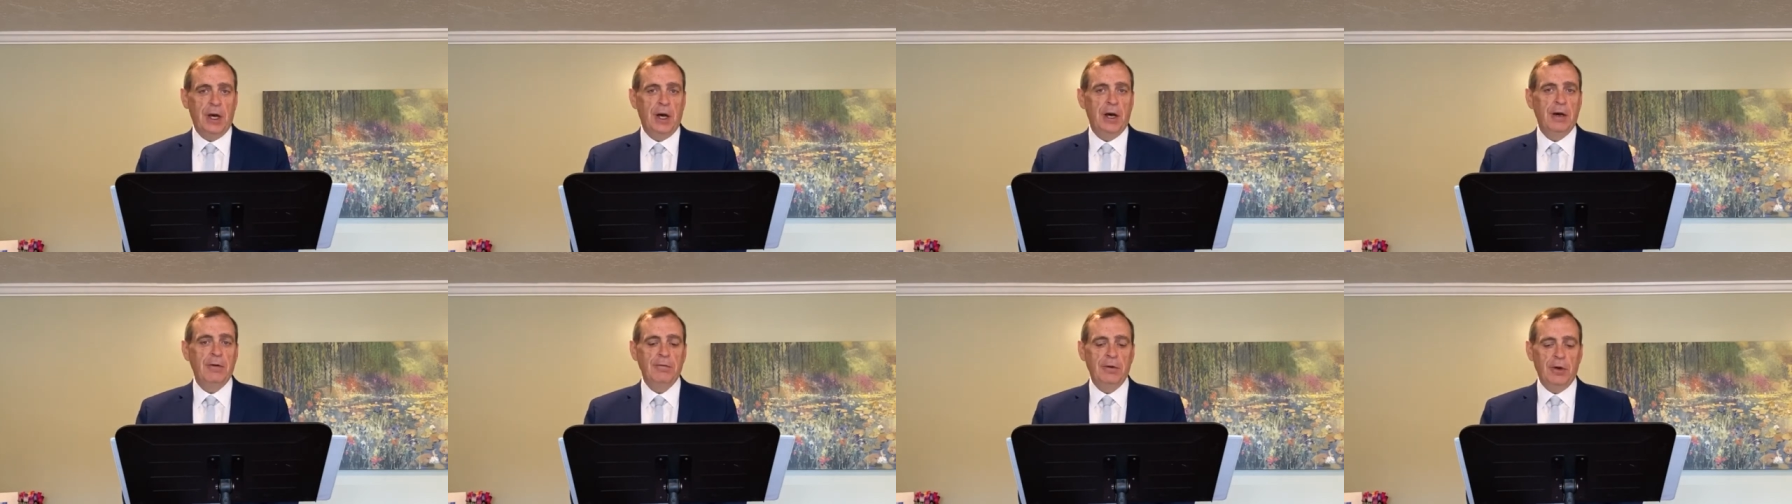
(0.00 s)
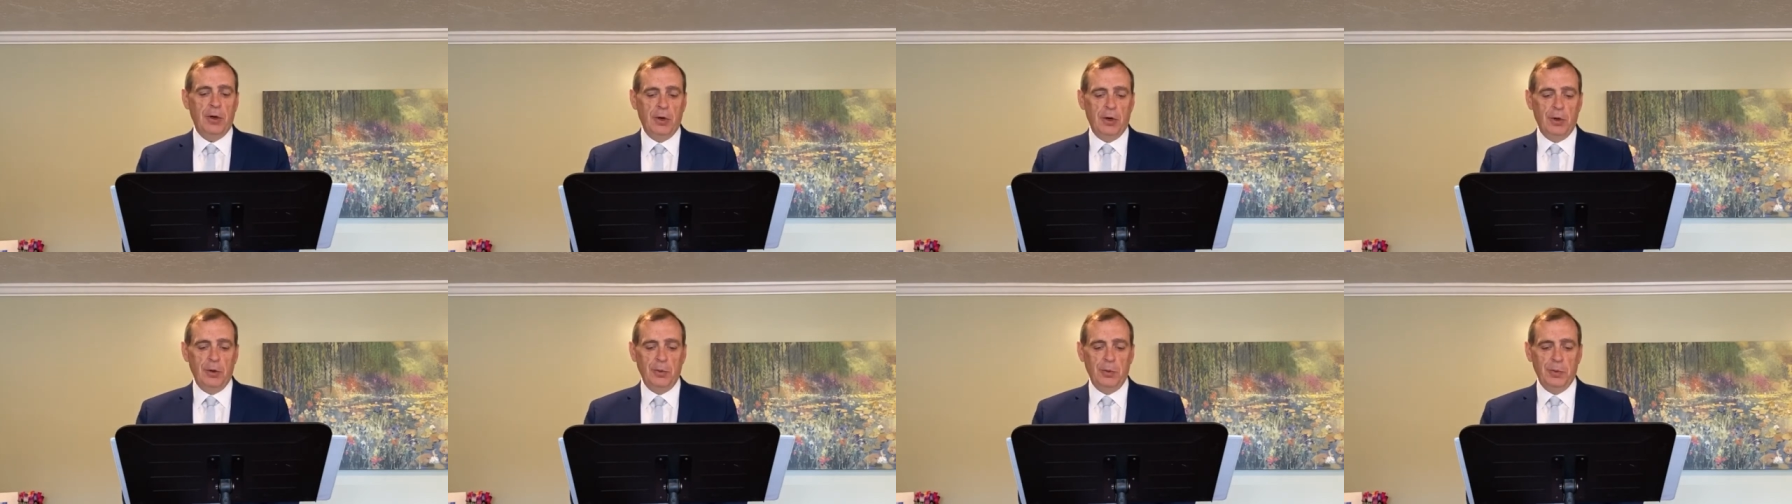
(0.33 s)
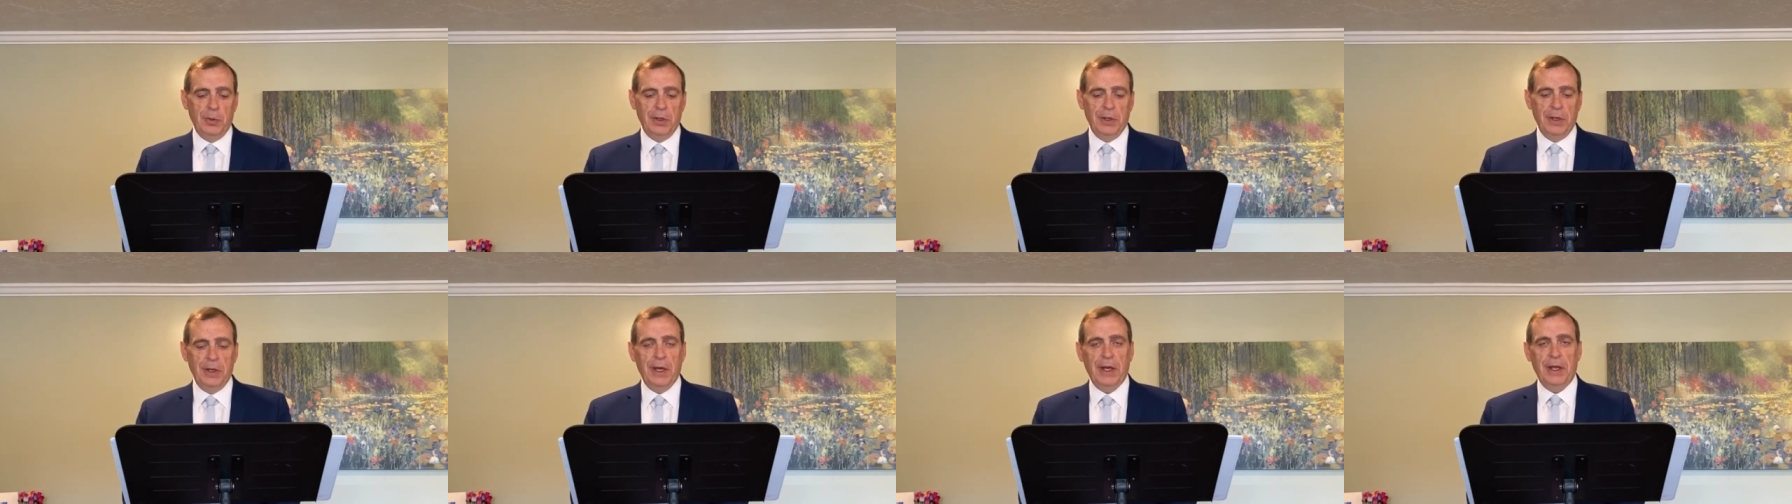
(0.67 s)
of hope
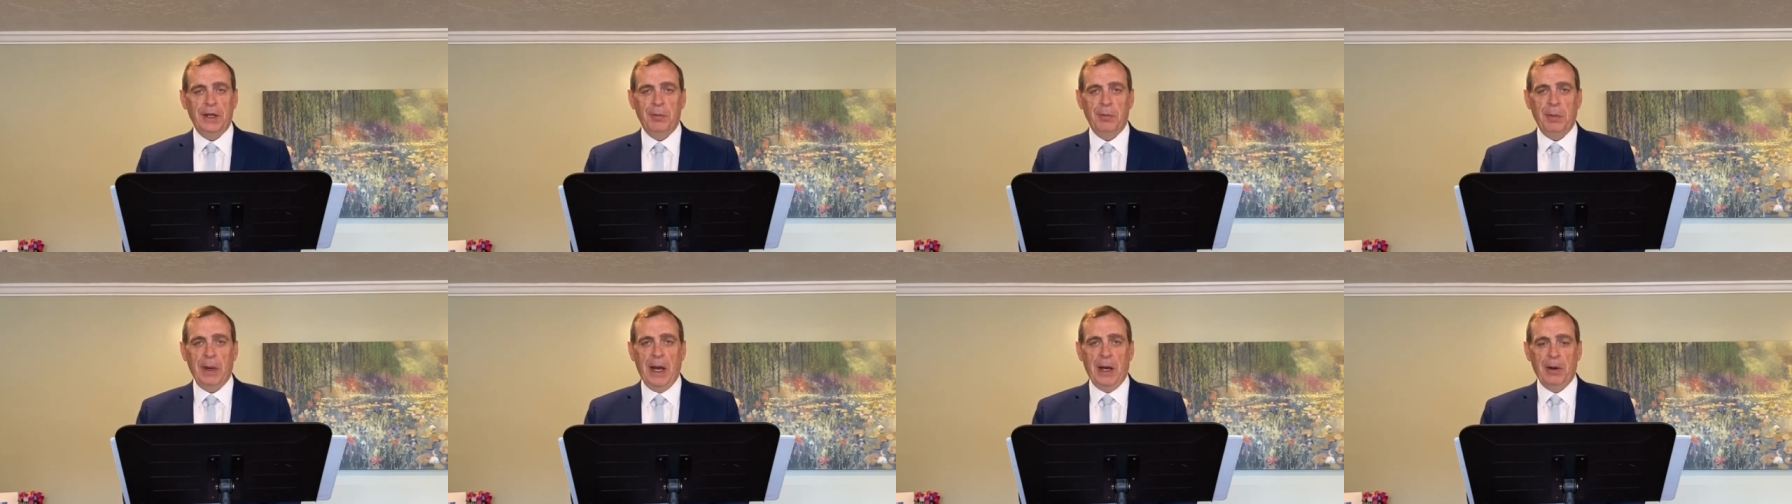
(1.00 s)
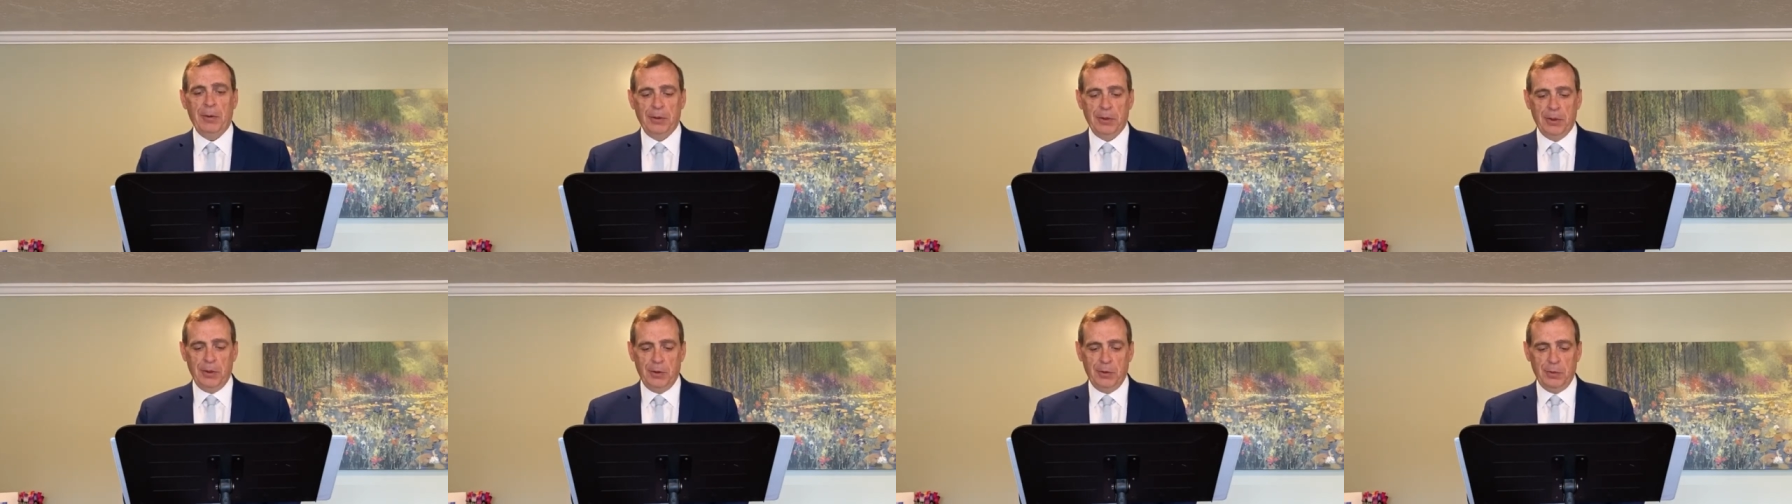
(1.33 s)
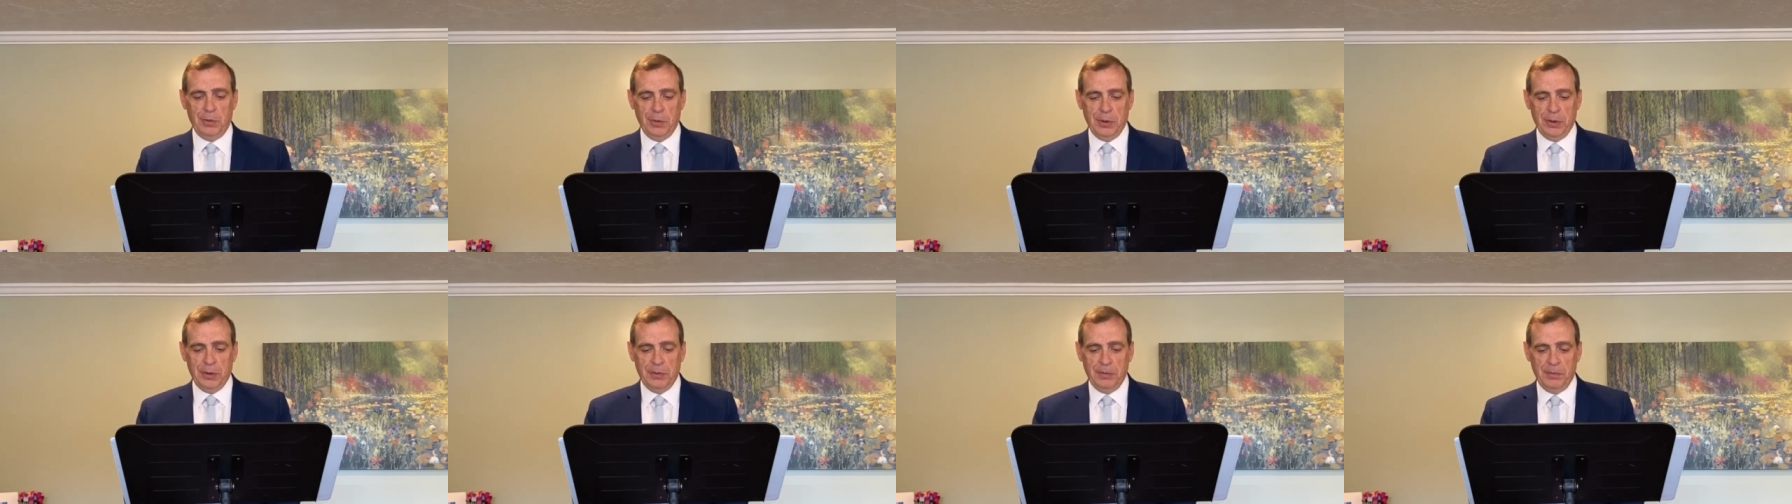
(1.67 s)
and about hope.